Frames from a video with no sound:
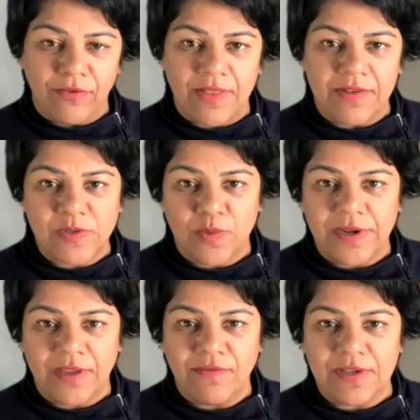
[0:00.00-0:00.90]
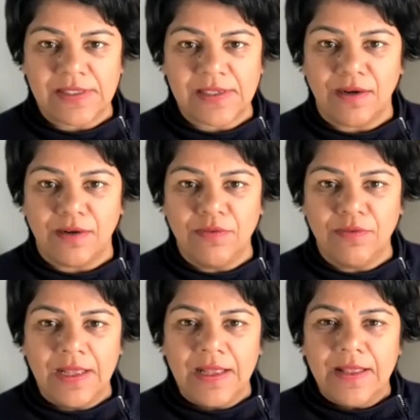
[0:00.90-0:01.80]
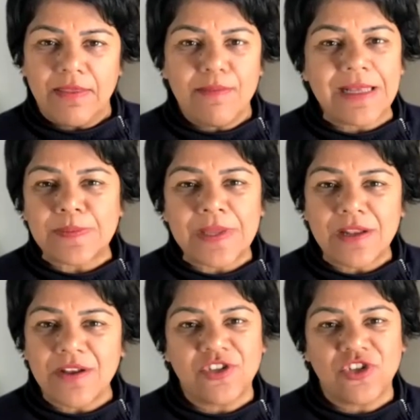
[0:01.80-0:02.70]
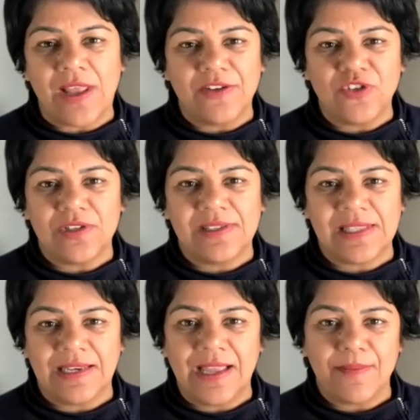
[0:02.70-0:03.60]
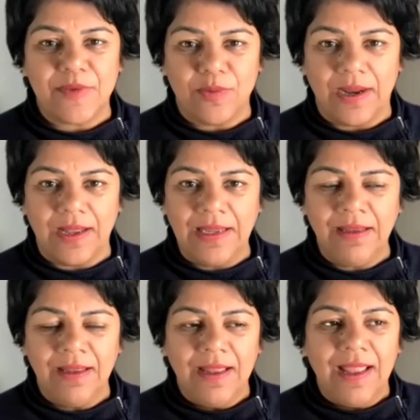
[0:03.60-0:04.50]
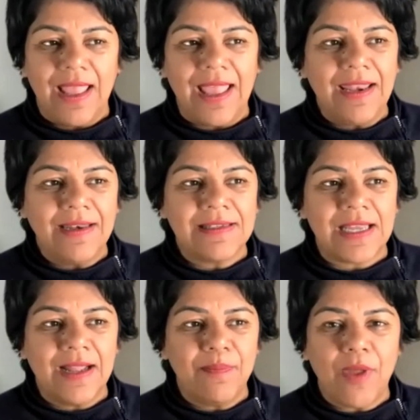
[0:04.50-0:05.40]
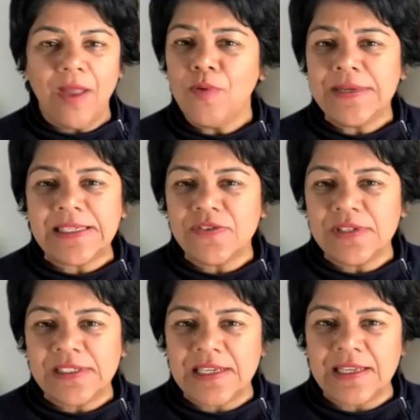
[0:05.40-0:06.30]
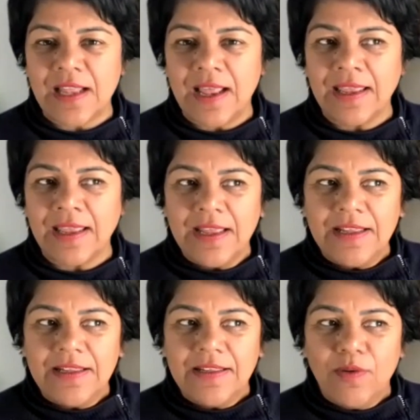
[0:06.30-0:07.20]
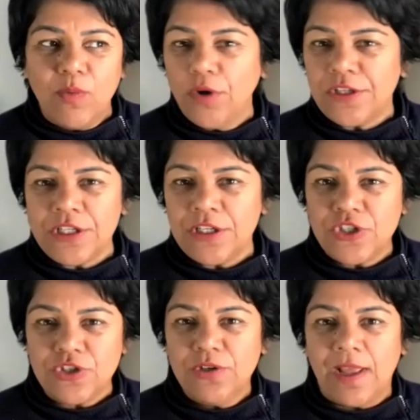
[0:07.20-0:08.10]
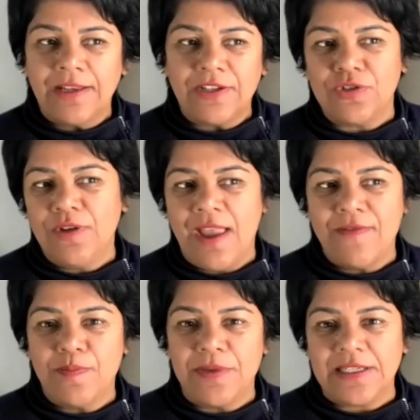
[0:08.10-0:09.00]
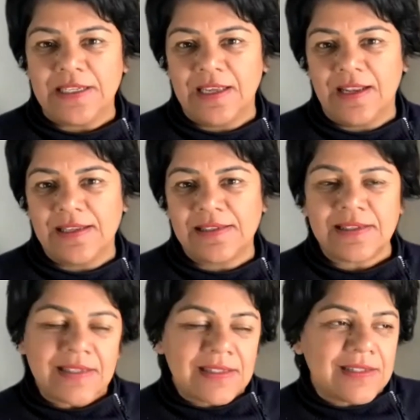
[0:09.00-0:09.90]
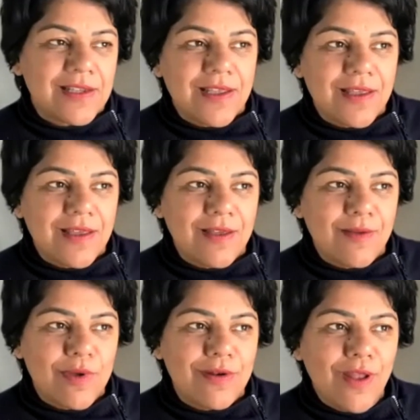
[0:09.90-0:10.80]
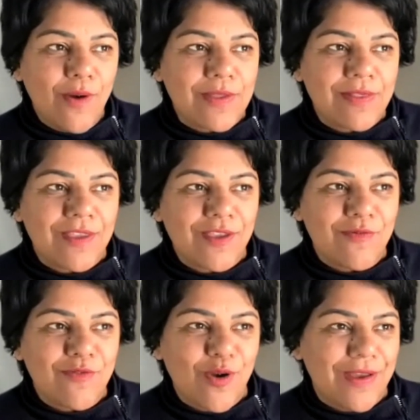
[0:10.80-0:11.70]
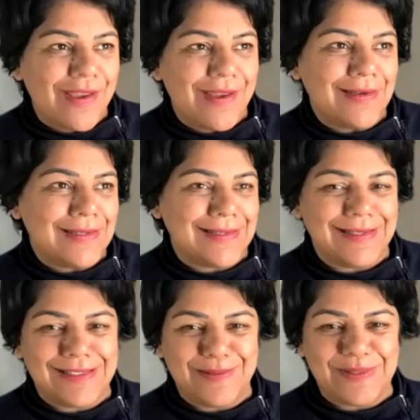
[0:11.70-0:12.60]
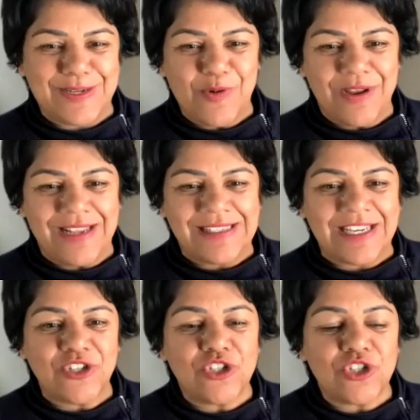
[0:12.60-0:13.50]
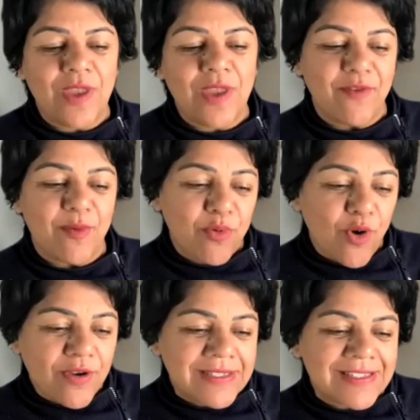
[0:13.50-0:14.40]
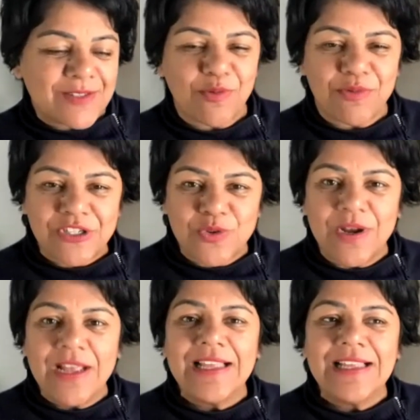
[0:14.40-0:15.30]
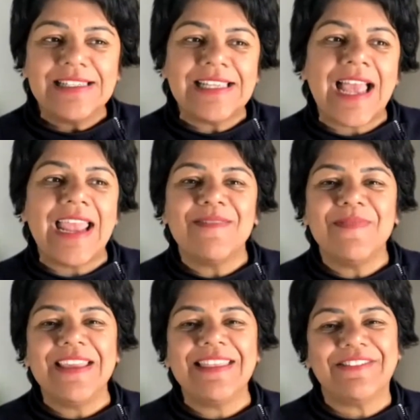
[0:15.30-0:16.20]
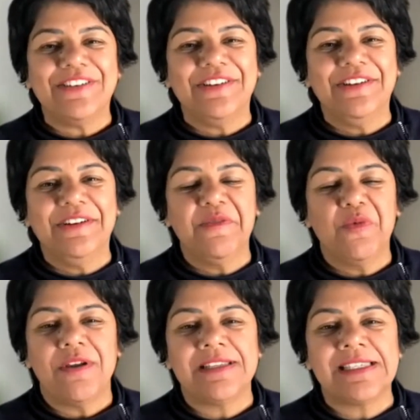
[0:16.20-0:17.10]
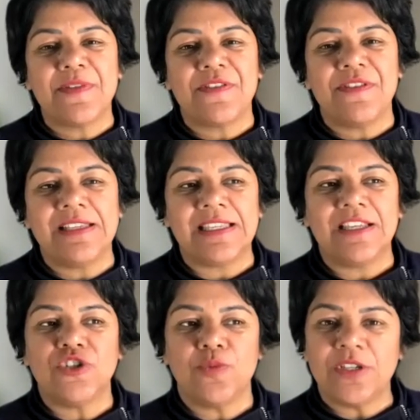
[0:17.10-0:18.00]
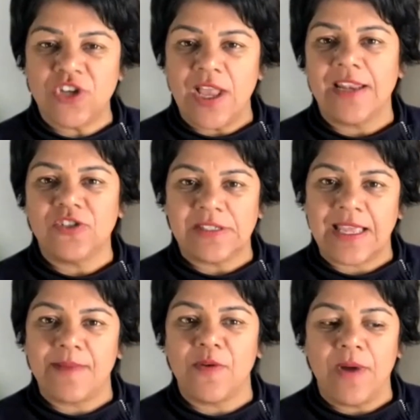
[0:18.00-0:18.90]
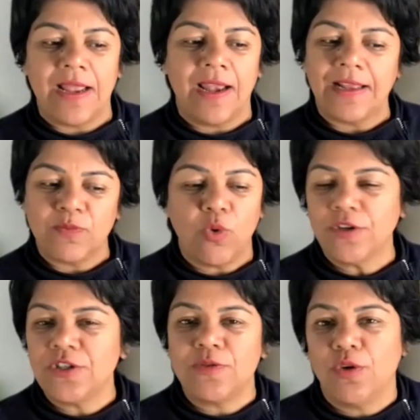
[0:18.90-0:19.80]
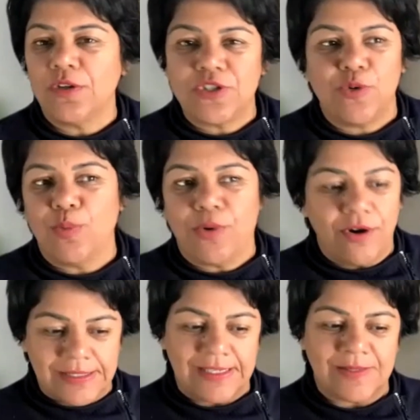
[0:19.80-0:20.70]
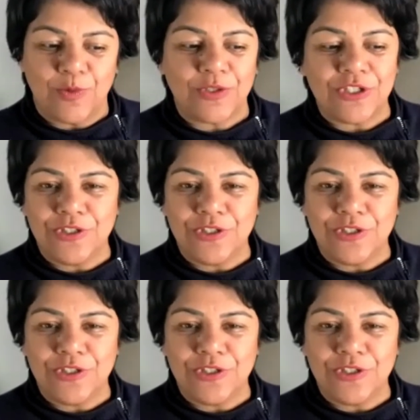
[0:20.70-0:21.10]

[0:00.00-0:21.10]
for others or working for yourself, there must be a lot of challenges that come your way. And I'm always interested in, like, what do you do? Like, do you have a particular system, knowing that you're very into systems and organizations? Do you have a process or a ritual? Take me through what some of the things that you do when challenges come your way. Like, what's your process? What do you